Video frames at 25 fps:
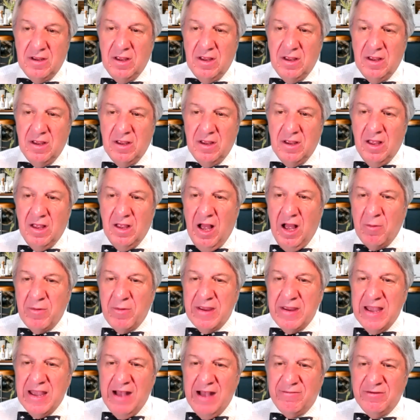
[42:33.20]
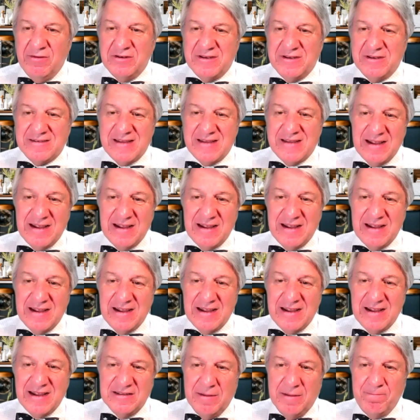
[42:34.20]
but we haven't detected
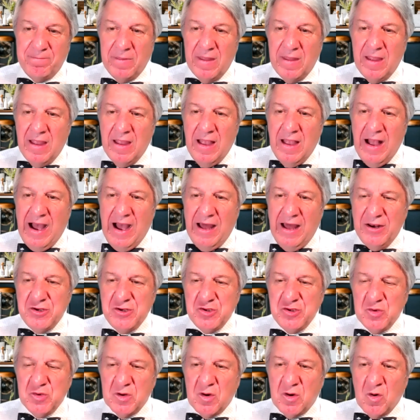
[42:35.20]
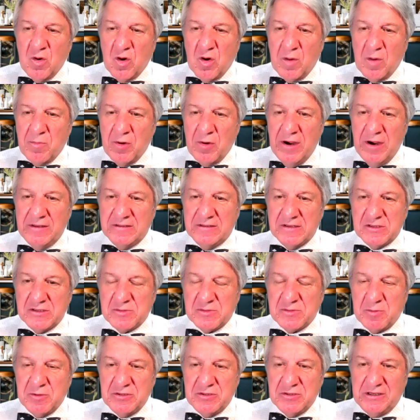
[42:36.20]
them. How did you incorporate this
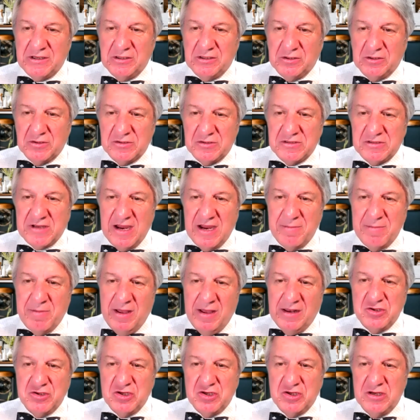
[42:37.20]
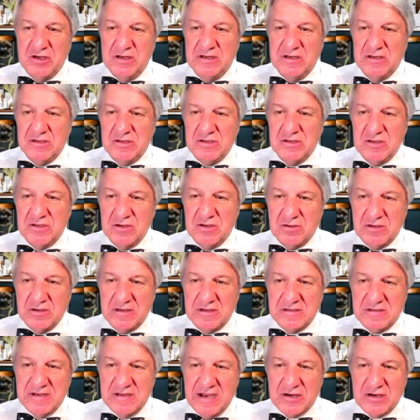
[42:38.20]
particular typology into your
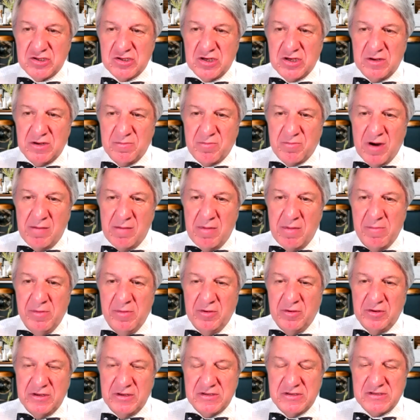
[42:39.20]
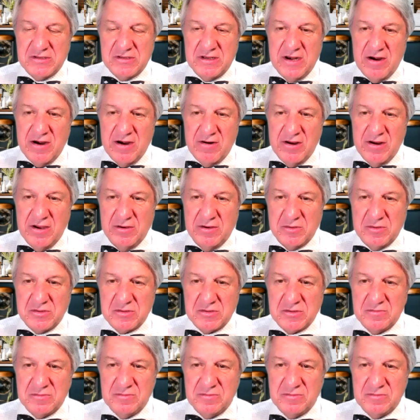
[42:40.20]
detection probability scenarios?